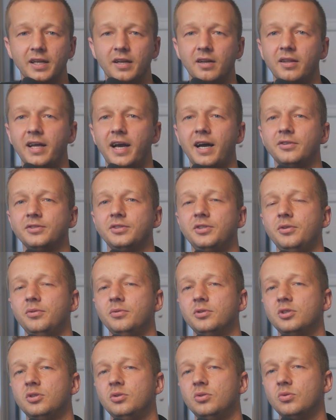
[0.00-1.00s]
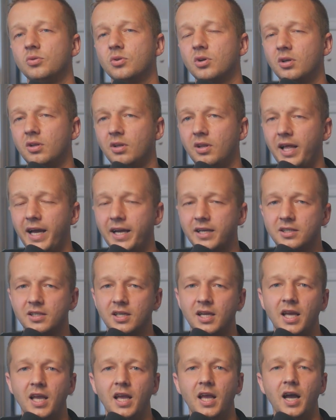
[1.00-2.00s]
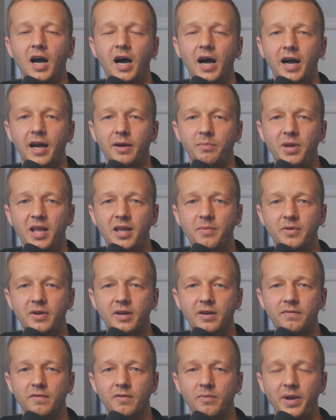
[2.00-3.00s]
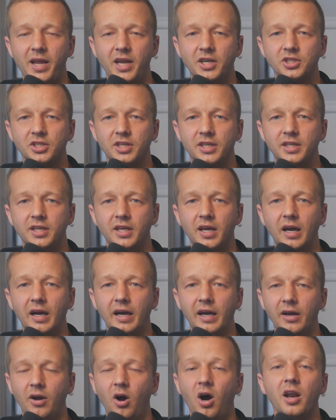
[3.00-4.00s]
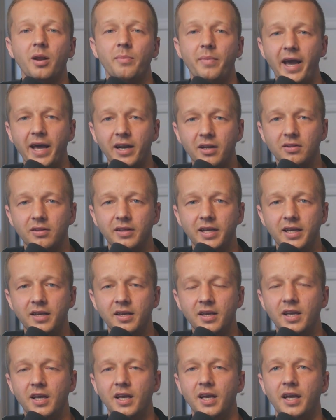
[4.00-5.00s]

It allows you to collect payment information automatically.